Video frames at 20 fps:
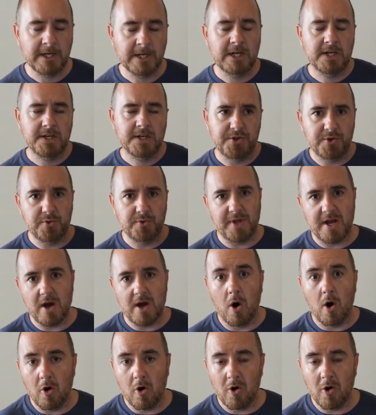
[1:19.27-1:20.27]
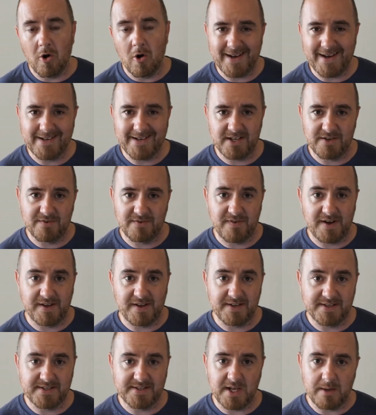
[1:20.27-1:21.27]
do they all identify
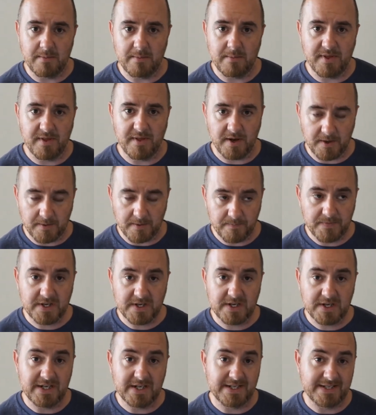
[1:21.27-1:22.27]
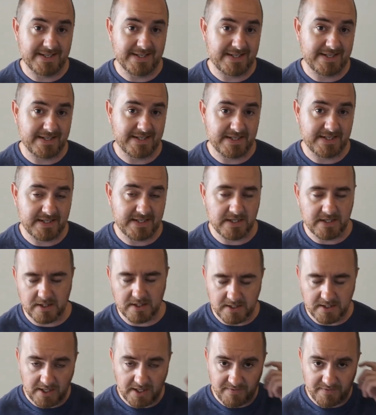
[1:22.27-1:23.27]
the same thing
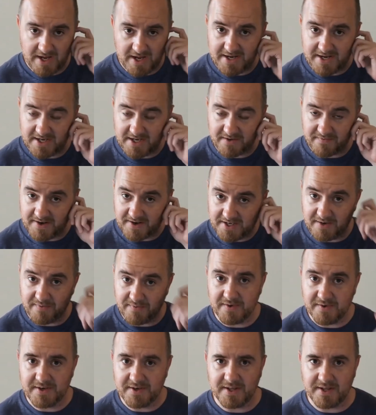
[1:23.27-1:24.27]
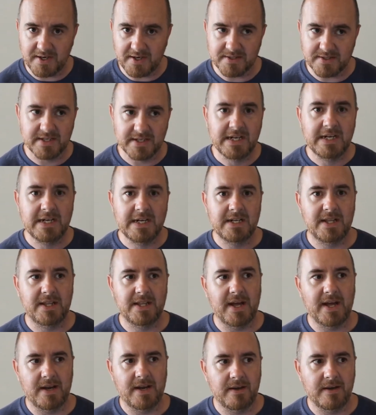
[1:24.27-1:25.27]
consistently? If they identify different things,
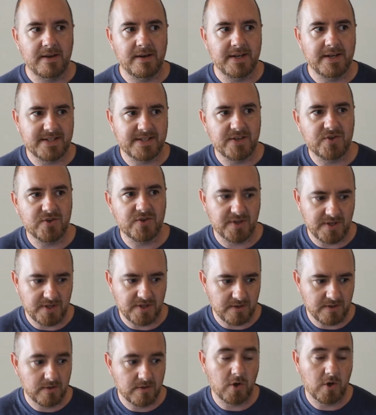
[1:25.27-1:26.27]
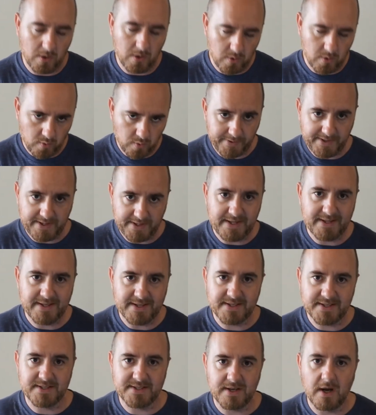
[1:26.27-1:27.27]
then essentially, colloquially,
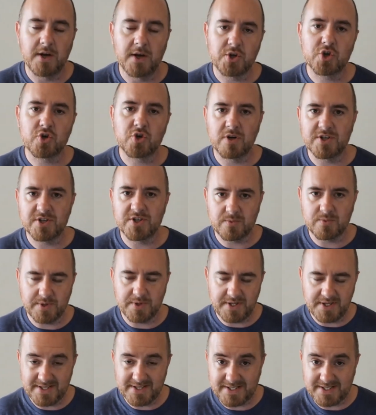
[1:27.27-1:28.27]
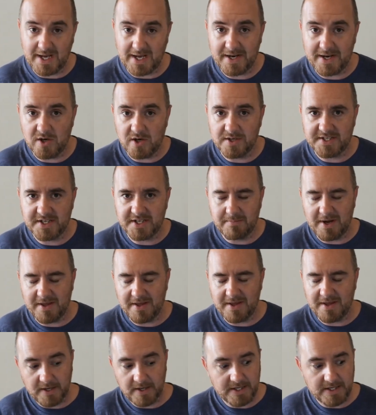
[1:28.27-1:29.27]
this is untrustworthy. This diagnostic
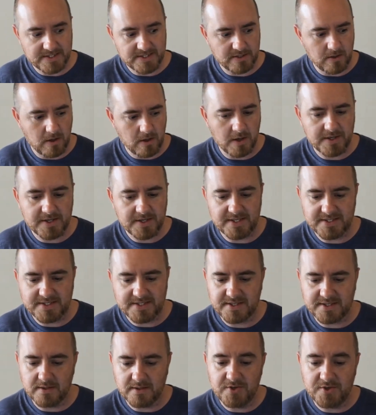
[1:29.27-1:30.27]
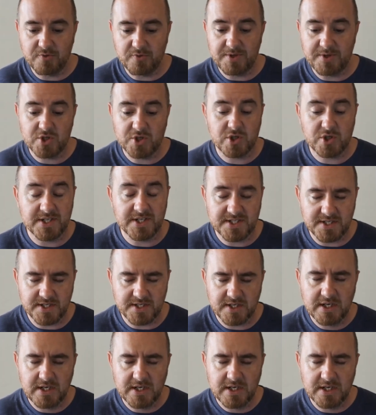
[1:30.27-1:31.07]
method is not necessarily to be trusted.